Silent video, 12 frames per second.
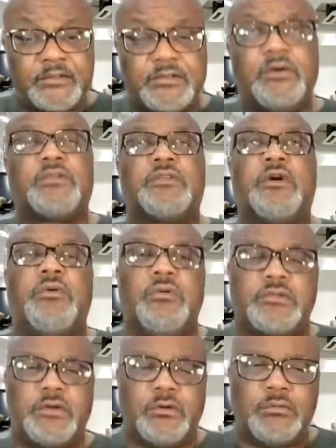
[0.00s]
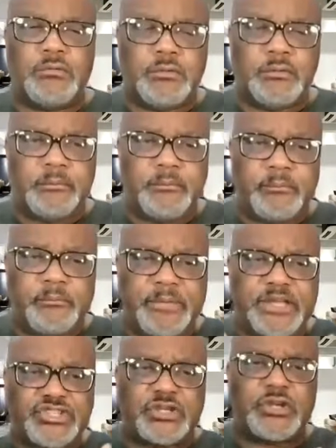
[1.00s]
So so so
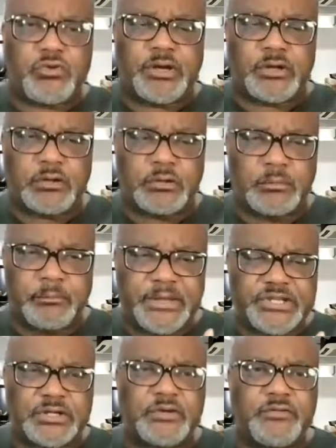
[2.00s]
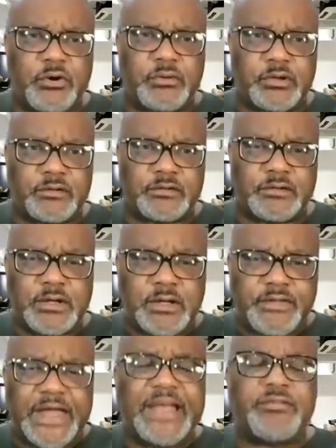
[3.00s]
mission critical, mission focused.
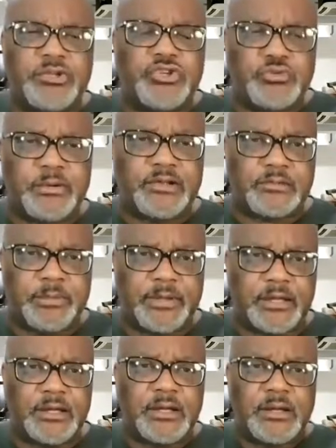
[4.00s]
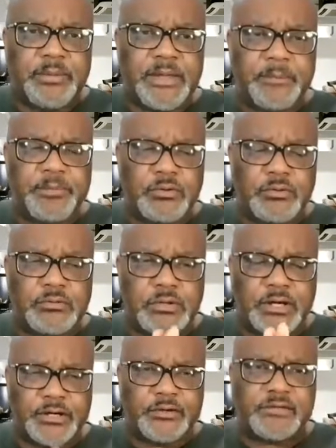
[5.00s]
That's what you must be. People who
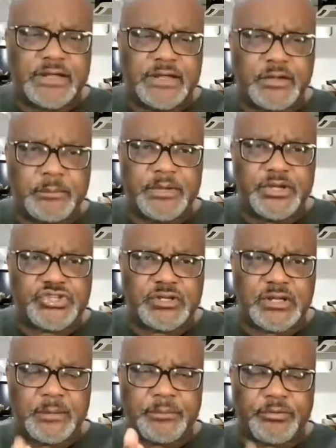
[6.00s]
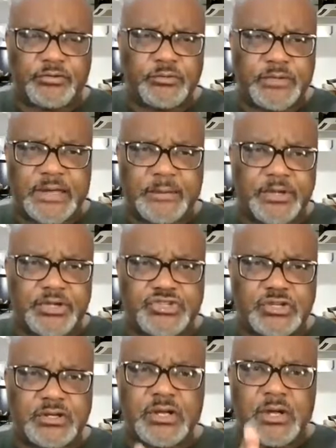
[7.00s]
understand their mission and pursue that
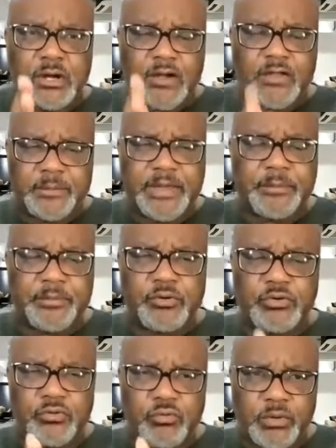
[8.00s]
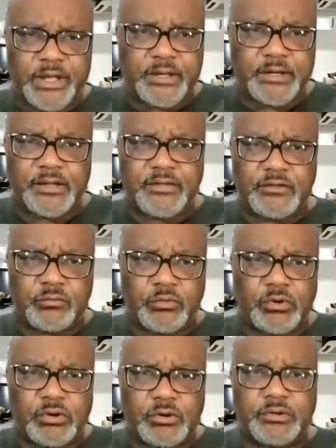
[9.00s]
mission are the people who win in this
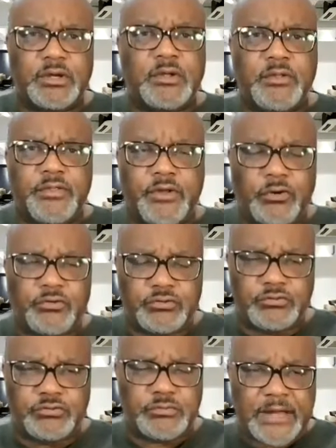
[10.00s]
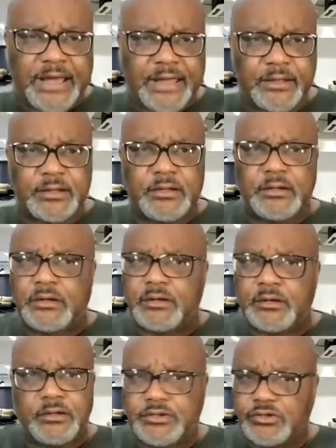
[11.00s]
world. Those who do not
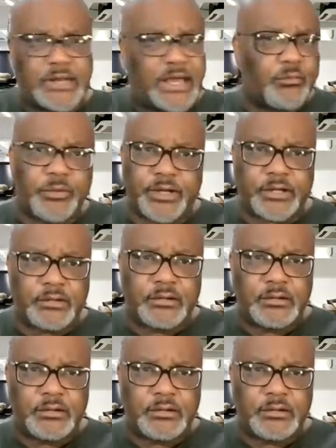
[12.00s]
do not win.